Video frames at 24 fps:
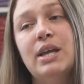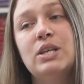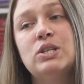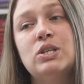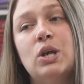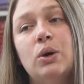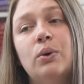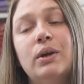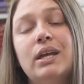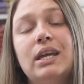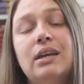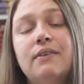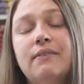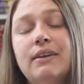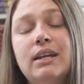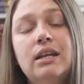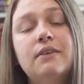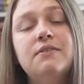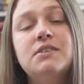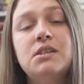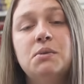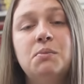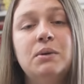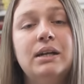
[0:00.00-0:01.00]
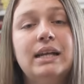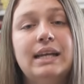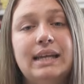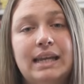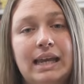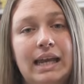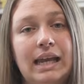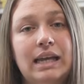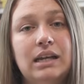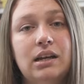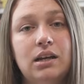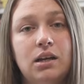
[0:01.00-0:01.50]
So even if someone in
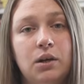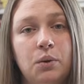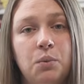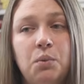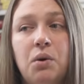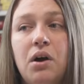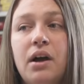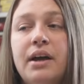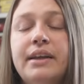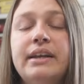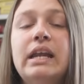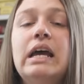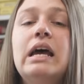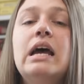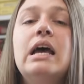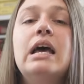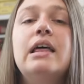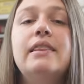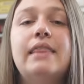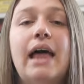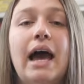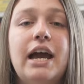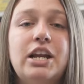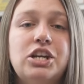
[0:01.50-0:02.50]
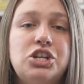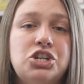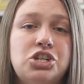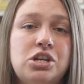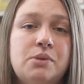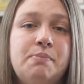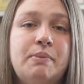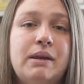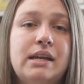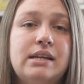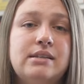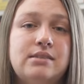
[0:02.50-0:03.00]
Canada won, that
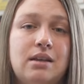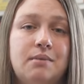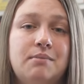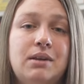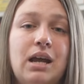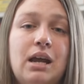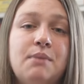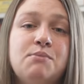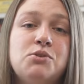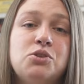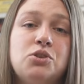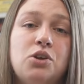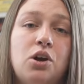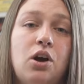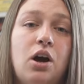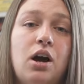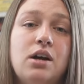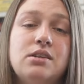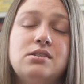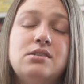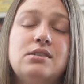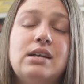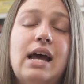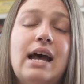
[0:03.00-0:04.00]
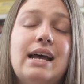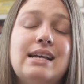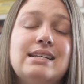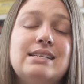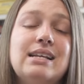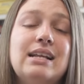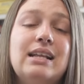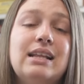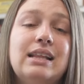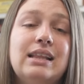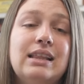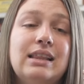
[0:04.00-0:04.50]
shipping sometimes costs as
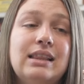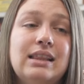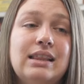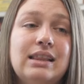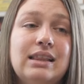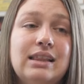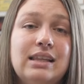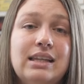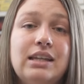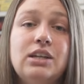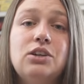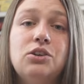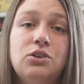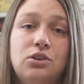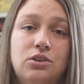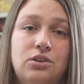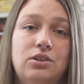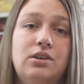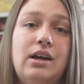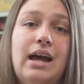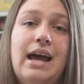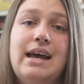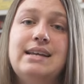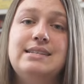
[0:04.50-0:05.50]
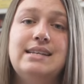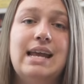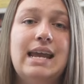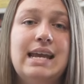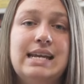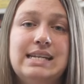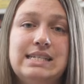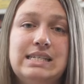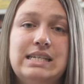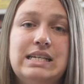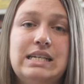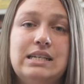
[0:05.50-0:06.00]
little as
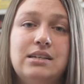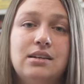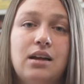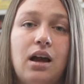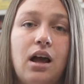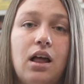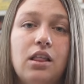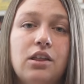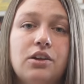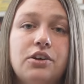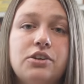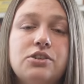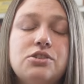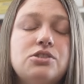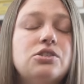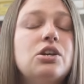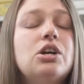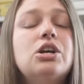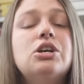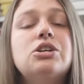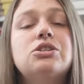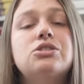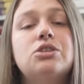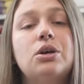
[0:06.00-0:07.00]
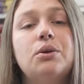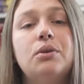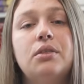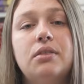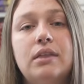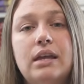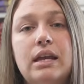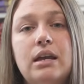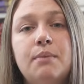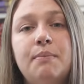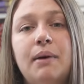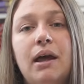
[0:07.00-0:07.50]
$18. So
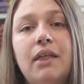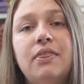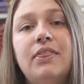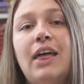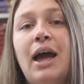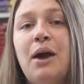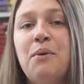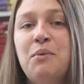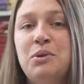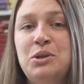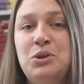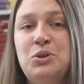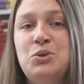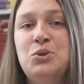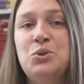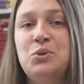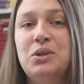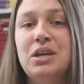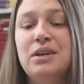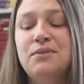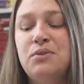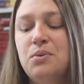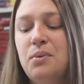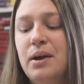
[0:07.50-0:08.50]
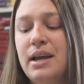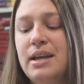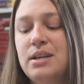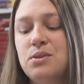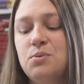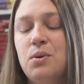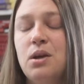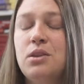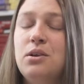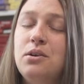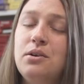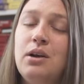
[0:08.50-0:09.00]
think about that when you do giveaways,
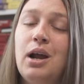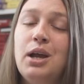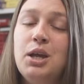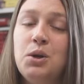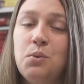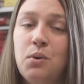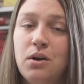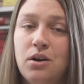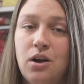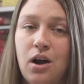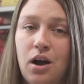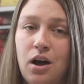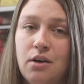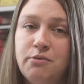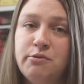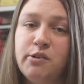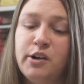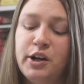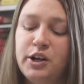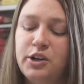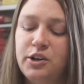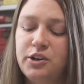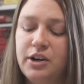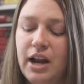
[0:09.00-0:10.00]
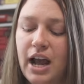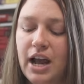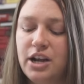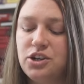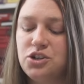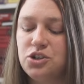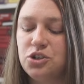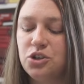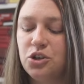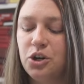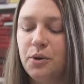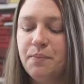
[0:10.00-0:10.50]
whether or not you want to offer
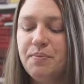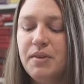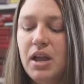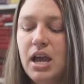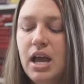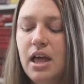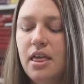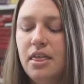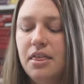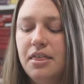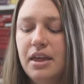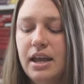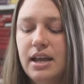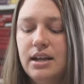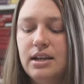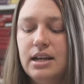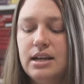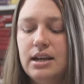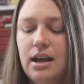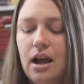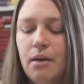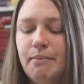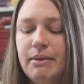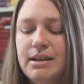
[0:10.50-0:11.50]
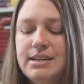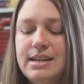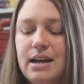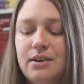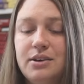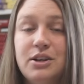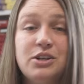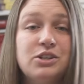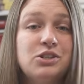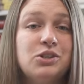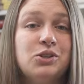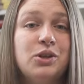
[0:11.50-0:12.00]
international. Then coming down
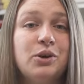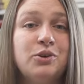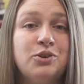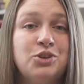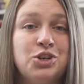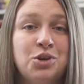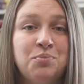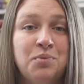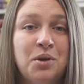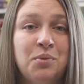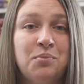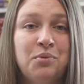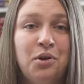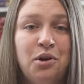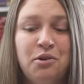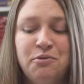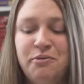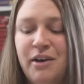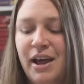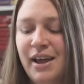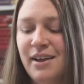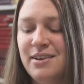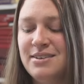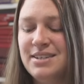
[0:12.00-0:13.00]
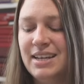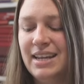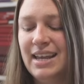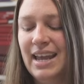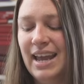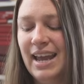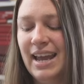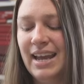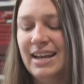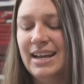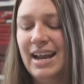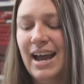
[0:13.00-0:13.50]
here to those shipping profiles
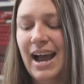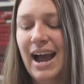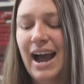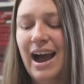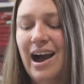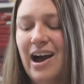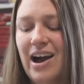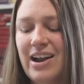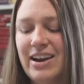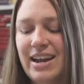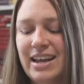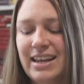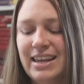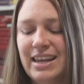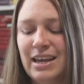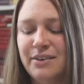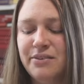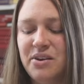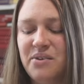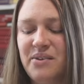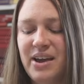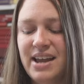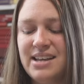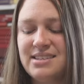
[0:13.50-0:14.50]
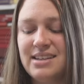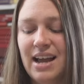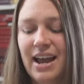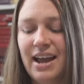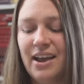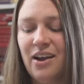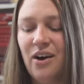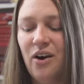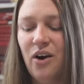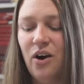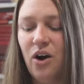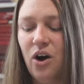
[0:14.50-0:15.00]
again on giveaways,
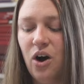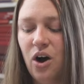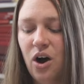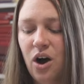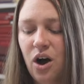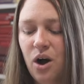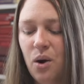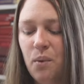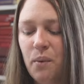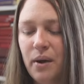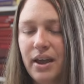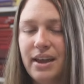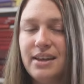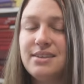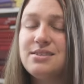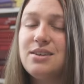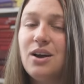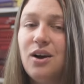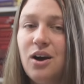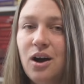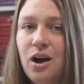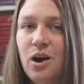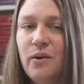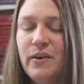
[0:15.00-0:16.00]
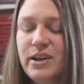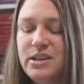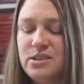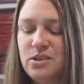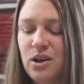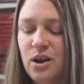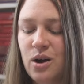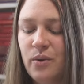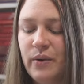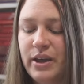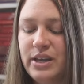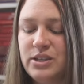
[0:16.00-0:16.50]
I always
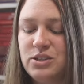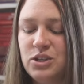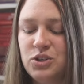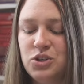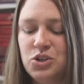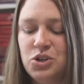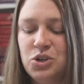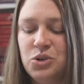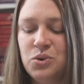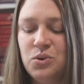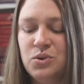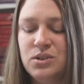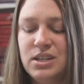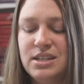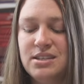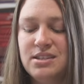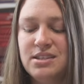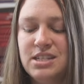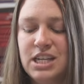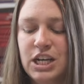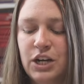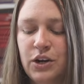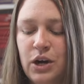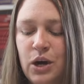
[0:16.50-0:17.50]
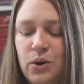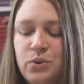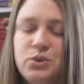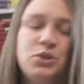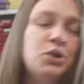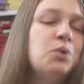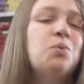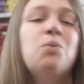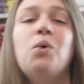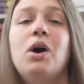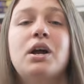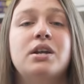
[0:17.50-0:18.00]
choose 0
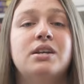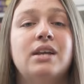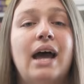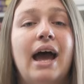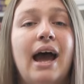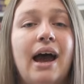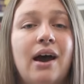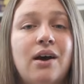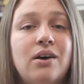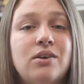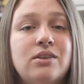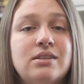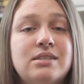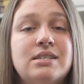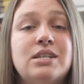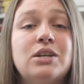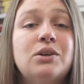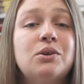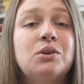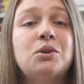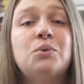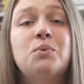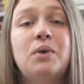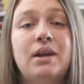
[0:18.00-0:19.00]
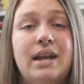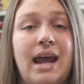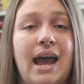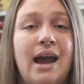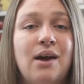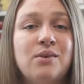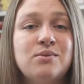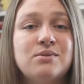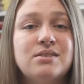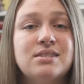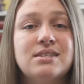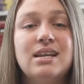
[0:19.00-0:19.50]
to 1
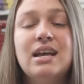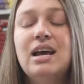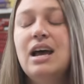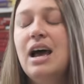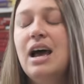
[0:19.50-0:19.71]
ounce.